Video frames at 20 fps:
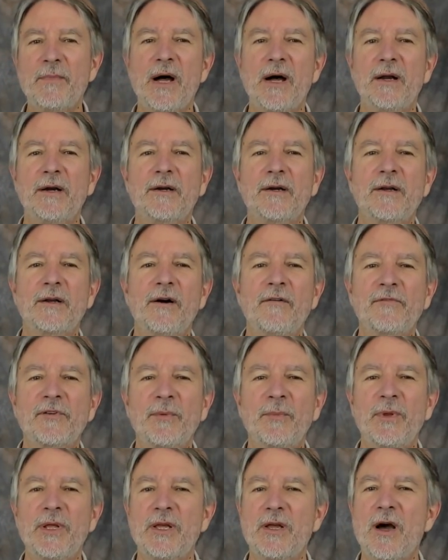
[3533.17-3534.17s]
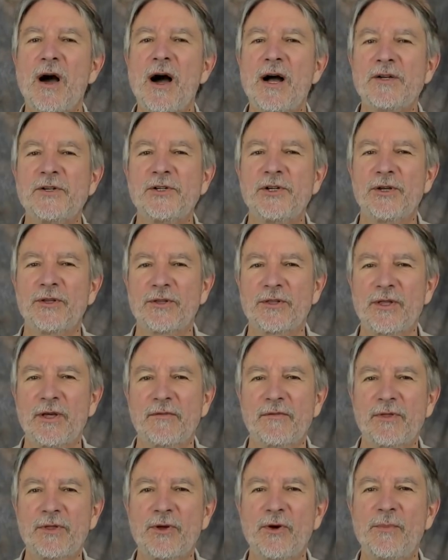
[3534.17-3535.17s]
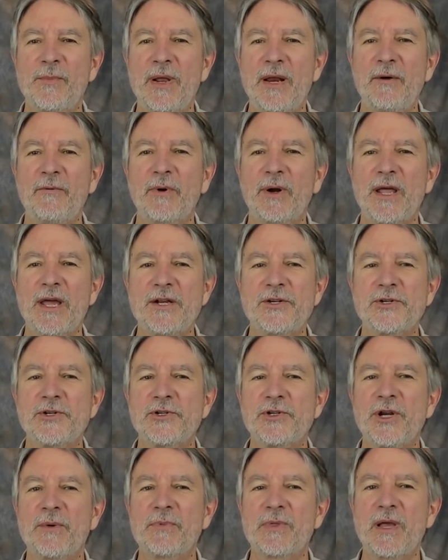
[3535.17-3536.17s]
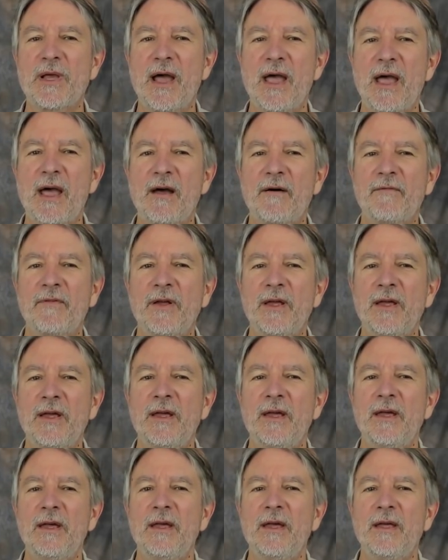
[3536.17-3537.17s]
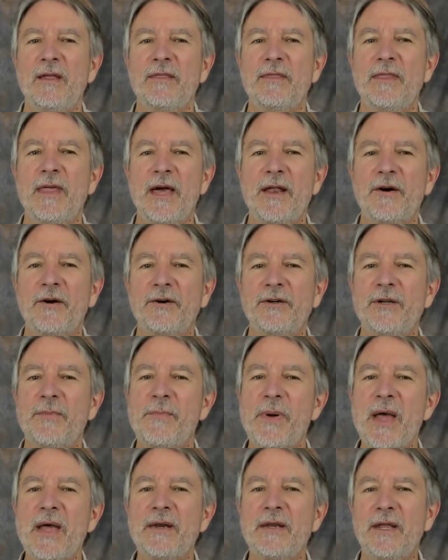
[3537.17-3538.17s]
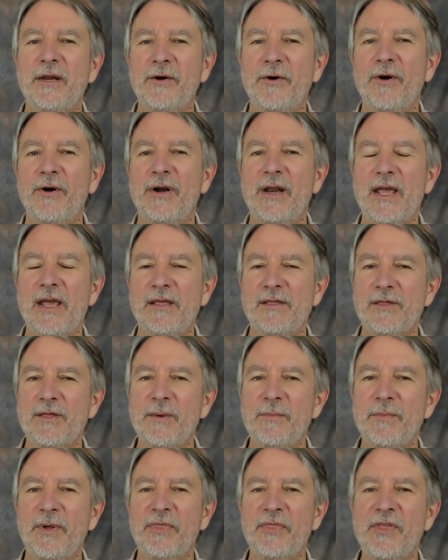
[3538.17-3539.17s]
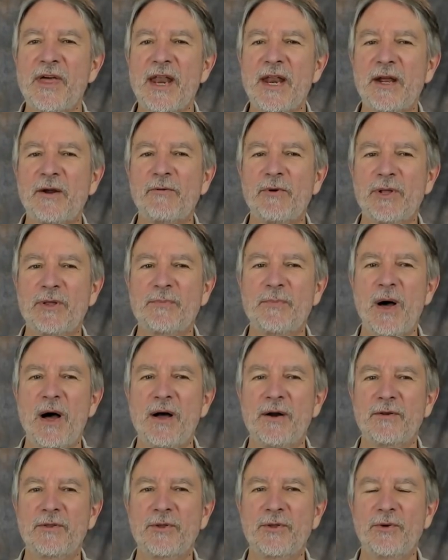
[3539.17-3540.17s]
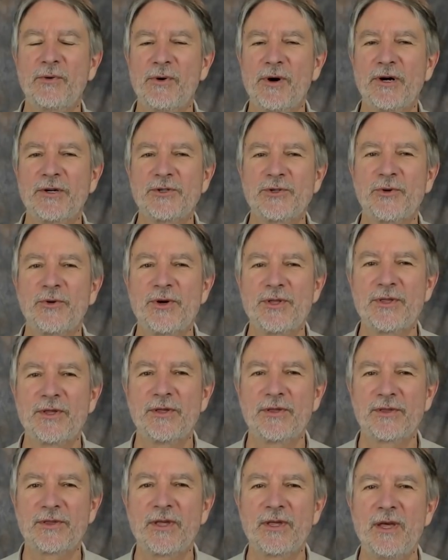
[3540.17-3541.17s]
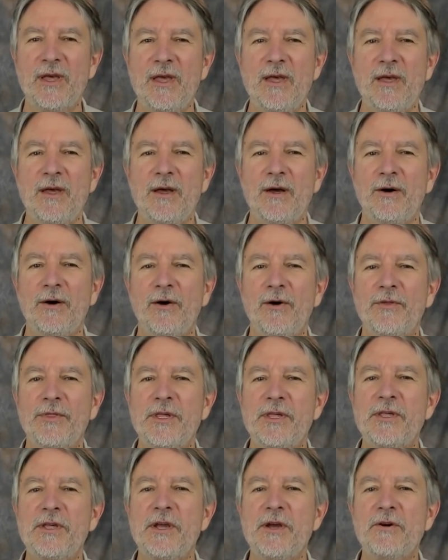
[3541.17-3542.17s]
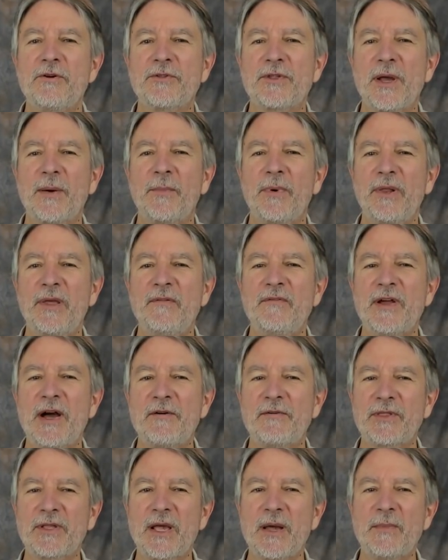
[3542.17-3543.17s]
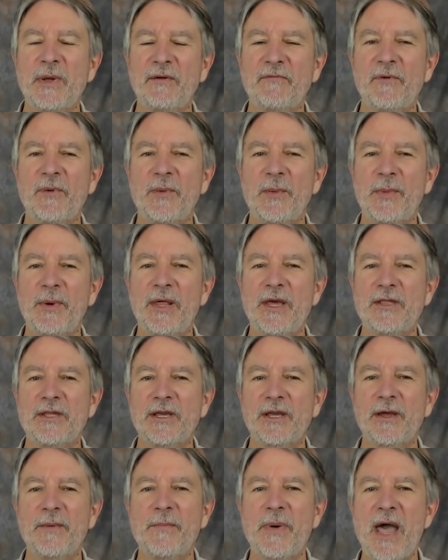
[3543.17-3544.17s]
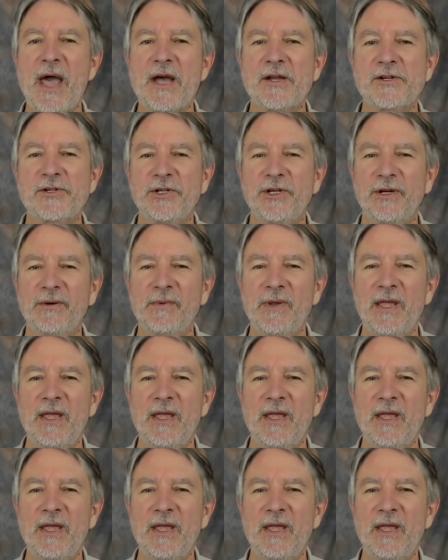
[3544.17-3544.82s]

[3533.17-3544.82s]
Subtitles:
uncomfortably conscious of so many relationships I have that are dependent on a sympathetic response to our choices. All these years I believed I was coming from a place of compassion.